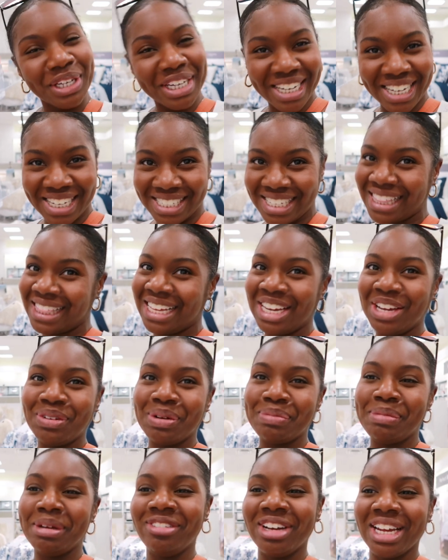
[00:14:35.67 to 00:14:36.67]
because I think it
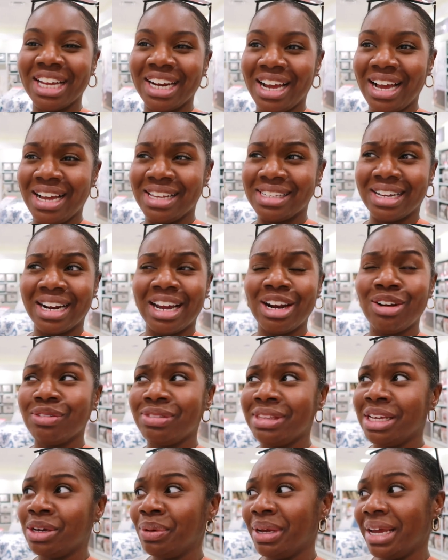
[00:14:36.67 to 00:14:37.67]
would be really nice. And I
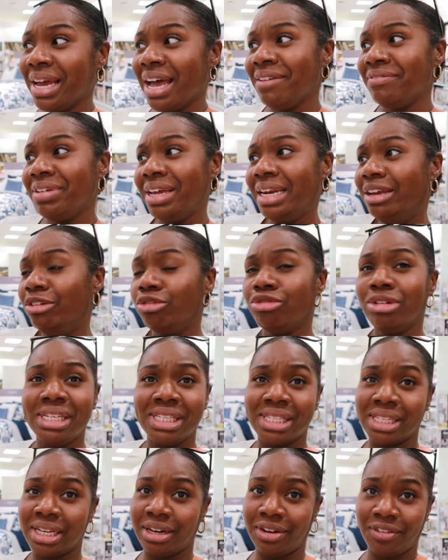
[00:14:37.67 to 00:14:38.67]
don't think we have any
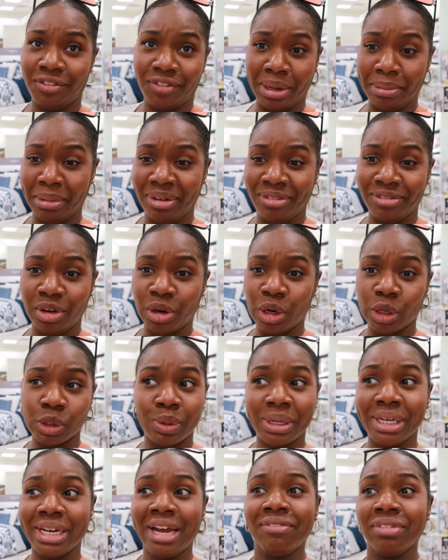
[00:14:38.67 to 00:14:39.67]
recent family
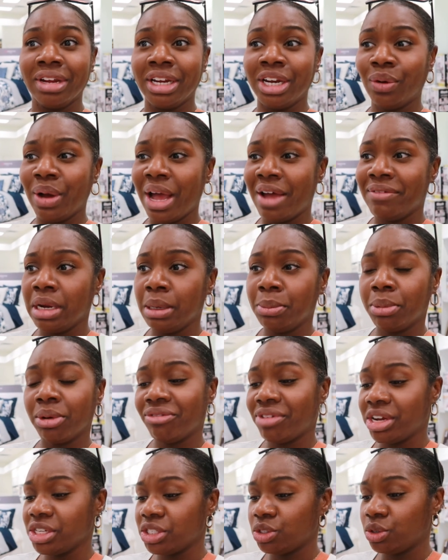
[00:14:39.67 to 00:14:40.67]
photos. We definitely don't have any
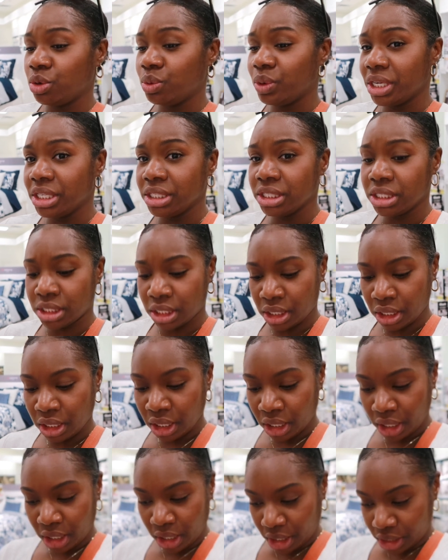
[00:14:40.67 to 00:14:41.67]
professional ones.
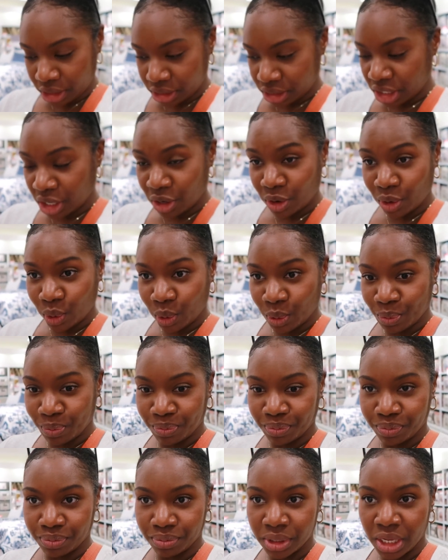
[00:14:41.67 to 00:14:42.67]
So
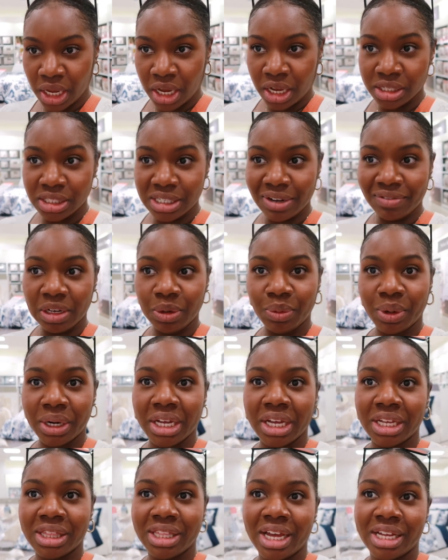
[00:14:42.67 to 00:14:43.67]
definitely
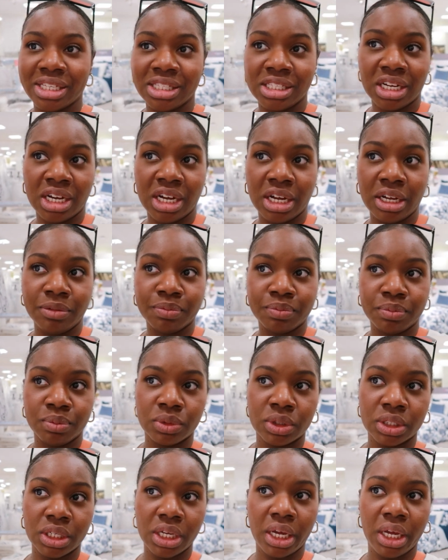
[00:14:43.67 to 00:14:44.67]
want to get that done.
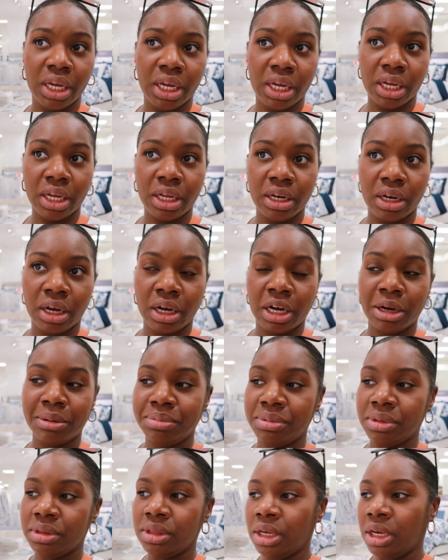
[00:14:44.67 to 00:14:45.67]
And
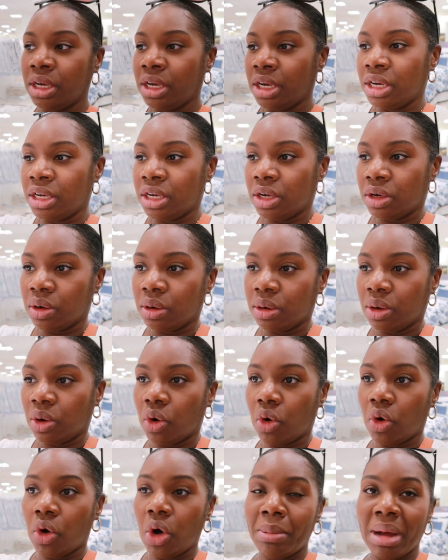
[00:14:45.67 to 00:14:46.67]
um,
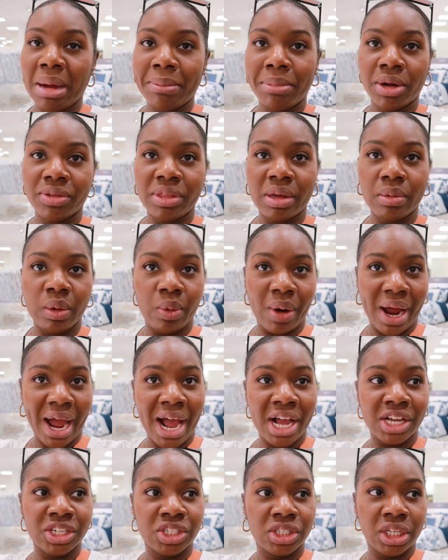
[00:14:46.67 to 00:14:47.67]
on my birthday, we were
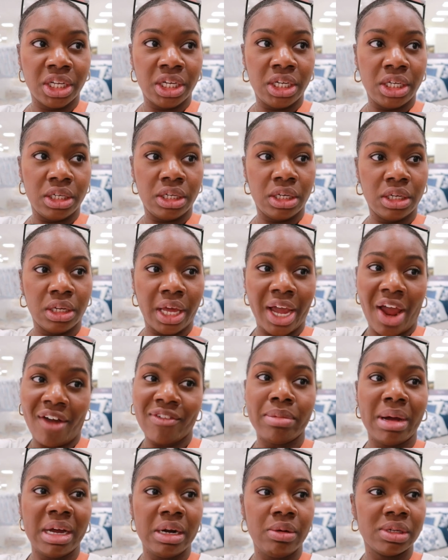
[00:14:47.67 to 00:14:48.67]
actually, like,
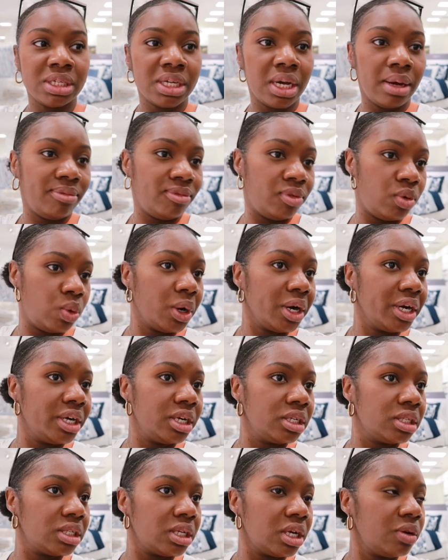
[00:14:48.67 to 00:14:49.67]
everybody was up for it.
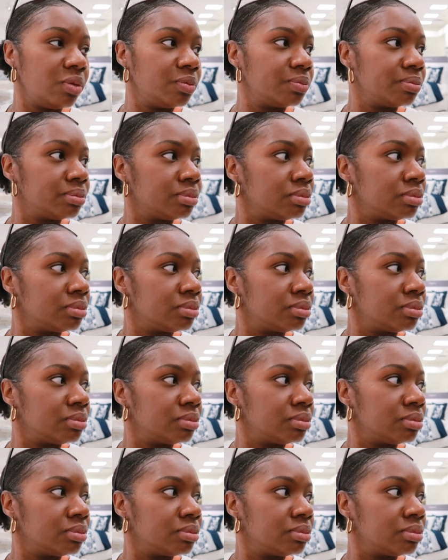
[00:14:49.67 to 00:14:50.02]
So